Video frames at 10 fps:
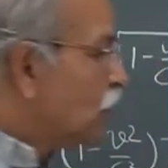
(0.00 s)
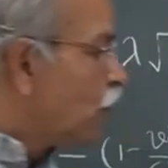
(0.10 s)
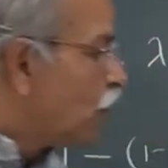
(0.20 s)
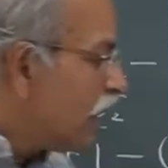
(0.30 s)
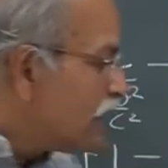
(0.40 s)

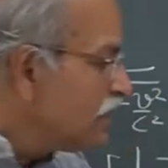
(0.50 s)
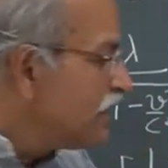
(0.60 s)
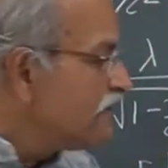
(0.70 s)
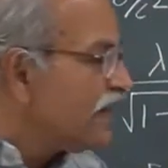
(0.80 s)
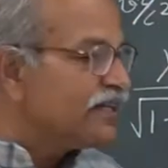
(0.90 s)
1
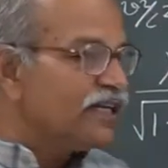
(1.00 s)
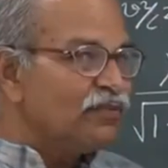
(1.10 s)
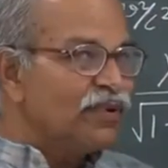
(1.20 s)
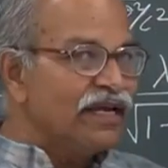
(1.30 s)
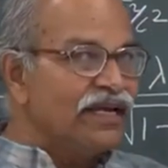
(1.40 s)

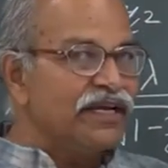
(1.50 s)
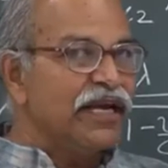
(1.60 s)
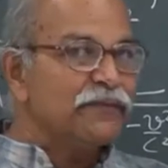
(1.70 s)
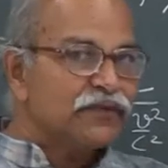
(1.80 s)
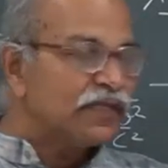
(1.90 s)
divided by
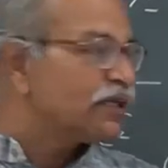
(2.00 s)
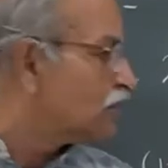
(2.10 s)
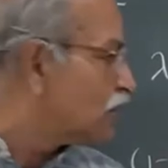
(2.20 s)
epsilon